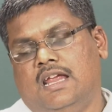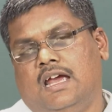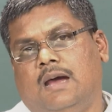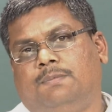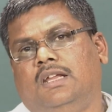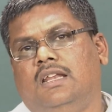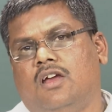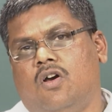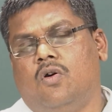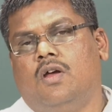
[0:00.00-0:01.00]
Up till
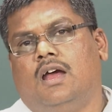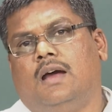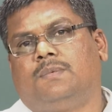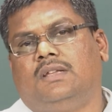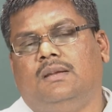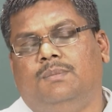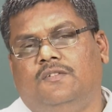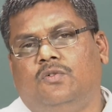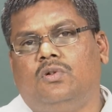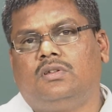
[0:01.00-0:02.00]
now, up till
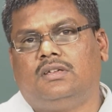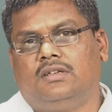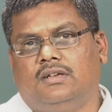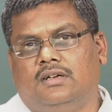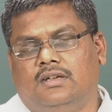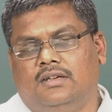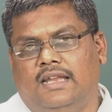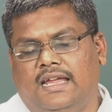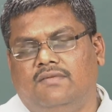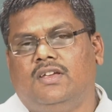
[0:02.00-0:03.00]
before
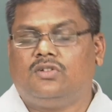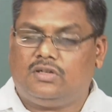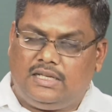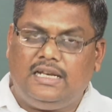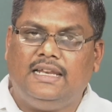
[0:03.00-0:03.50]
language or till